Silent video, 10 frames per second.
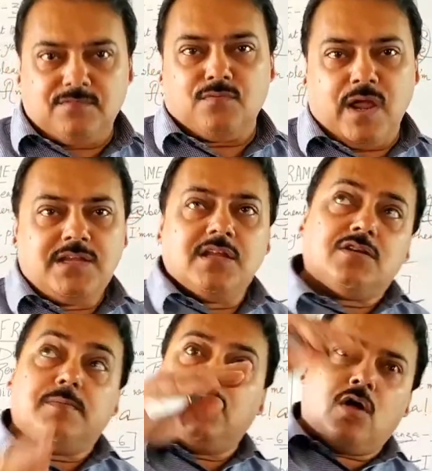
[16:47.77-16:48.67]
Right?
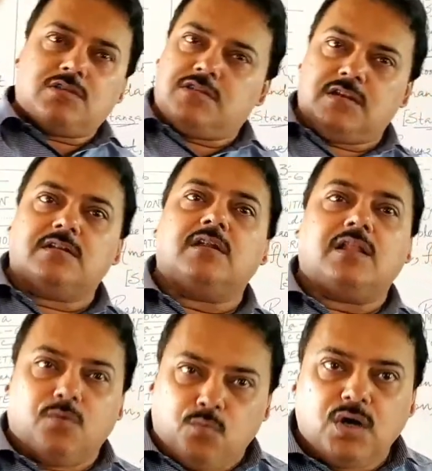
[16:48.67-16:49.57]
To be lost in
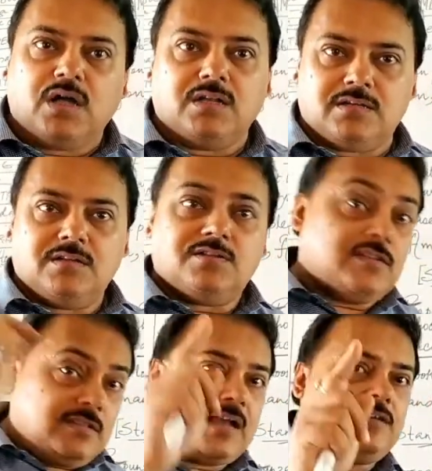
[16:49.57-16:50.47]
another world. So
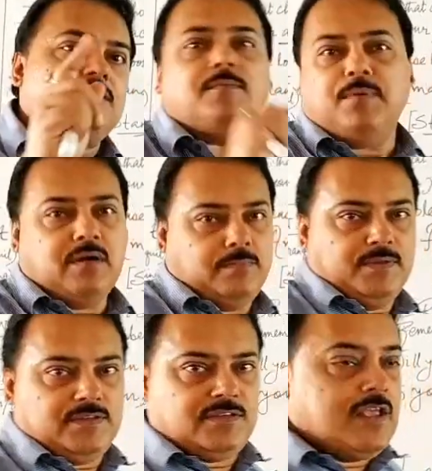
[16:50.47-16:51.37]
that is the
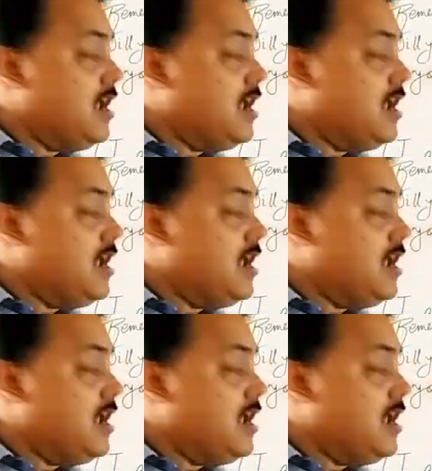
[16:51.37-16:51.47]
purpose.